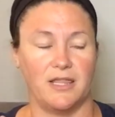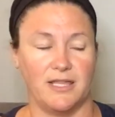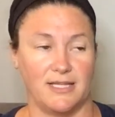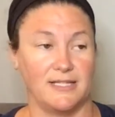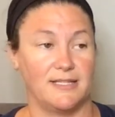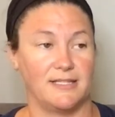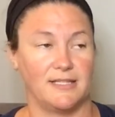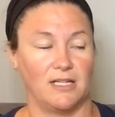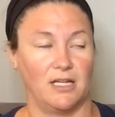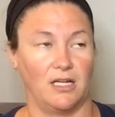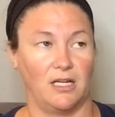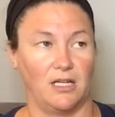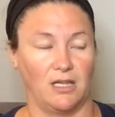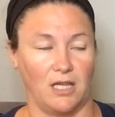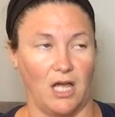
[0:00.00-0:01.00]
this
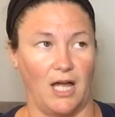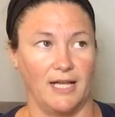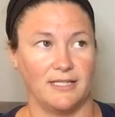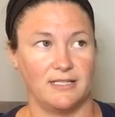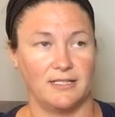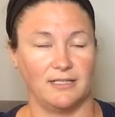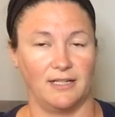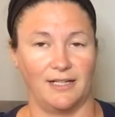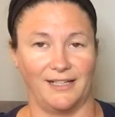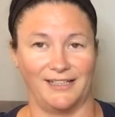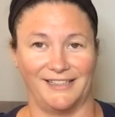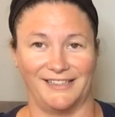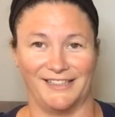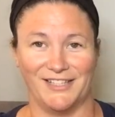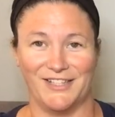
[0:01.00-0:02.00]
a lot,
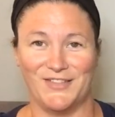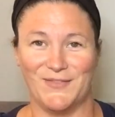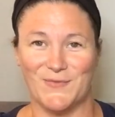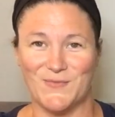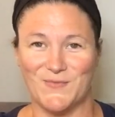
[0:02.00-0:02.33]
uh,